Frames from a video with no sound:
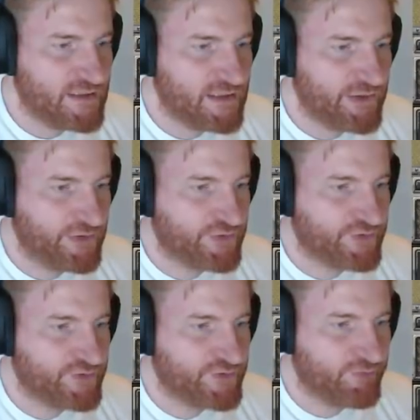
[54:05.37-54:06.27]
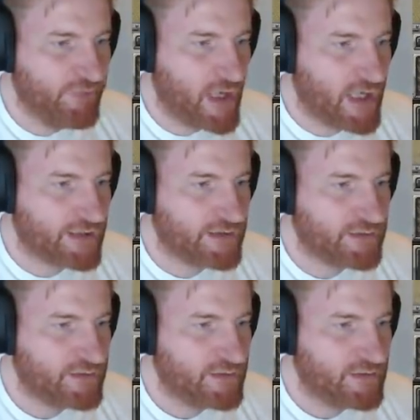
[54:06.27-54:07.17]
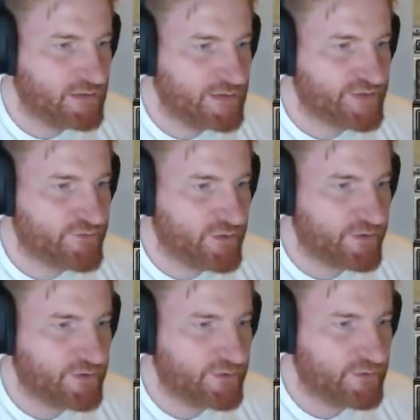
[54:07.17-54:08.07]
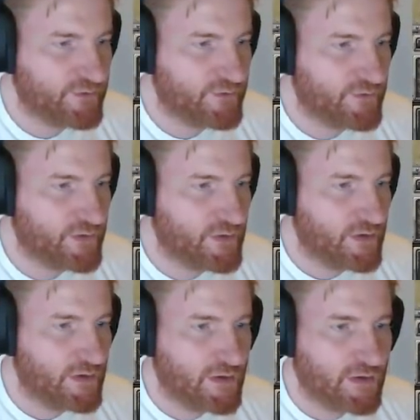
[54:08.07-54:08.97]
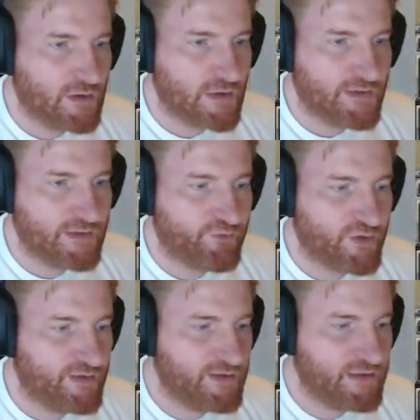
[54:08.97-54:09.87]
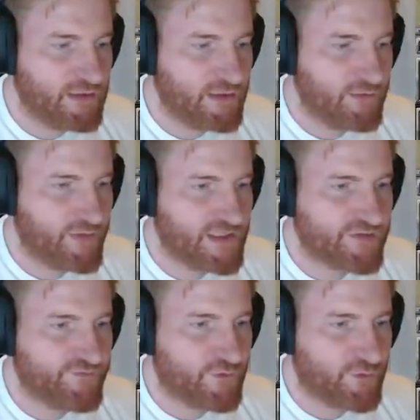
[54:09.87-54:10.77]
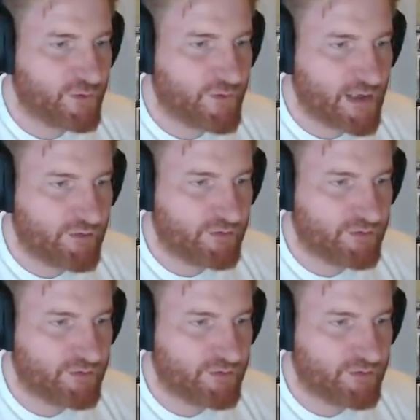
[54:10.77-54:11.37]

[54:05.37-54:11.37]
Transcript: here to block this road, and then bring the Panzer IV around.